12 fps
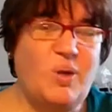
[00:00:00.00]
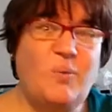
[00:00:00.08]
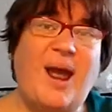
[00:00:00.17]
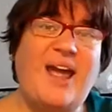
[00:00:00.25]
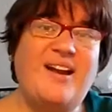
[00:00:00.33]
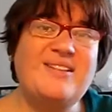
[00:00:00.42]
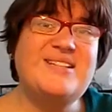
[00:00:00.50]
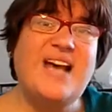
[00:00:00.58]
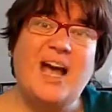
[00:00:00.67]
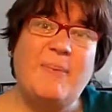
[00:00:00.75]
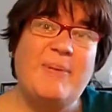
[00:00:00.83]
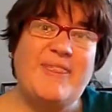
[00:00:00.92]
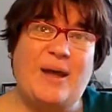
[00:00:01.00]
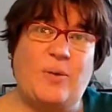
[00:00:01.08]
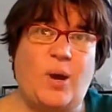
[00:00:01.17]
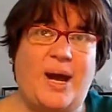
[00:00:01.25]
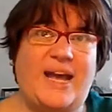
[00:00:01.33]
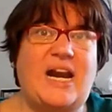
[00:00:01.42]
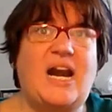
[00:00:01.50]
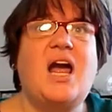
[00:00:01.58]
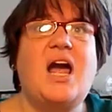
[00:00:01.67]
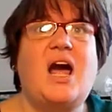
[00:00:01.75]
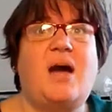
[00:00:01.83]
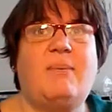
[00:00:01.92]
right on top of that white,
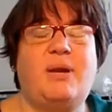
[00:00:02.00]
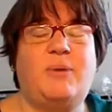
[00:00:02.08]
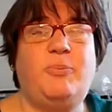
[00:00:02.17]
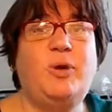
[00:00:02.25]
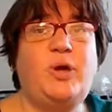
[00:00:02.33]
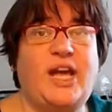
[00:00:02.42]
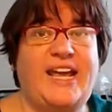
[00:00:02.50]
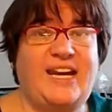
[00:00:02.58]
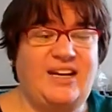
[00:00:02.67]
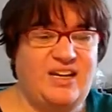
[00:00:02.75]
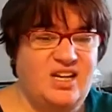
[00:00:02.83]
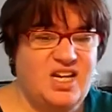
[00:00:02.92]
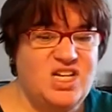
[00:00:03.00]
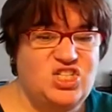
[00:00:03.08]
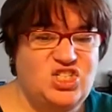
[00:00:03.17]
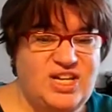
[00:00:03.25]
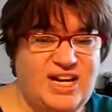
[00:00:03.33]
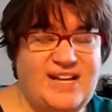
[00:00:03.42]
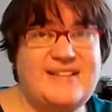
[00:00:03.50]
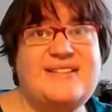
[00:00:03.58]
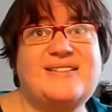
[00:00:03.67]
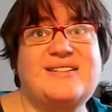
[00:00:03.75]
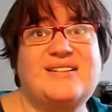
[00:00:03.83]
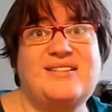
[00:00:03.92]
I'm gonna put
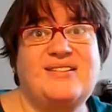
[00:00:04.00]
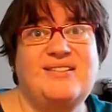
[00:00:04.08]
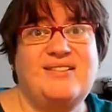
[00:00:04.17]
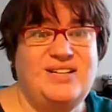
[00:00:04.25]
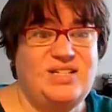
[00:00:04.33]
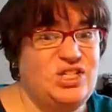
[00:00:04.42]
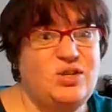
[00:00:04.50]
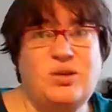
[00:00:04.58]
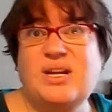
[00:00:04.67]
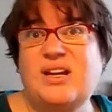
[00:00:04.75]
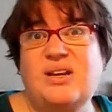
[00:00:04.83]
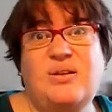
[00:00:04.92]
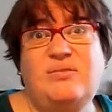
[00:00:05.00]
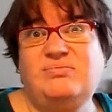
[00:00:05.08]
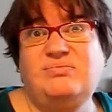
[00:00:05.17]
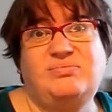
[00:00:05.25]
just 2 little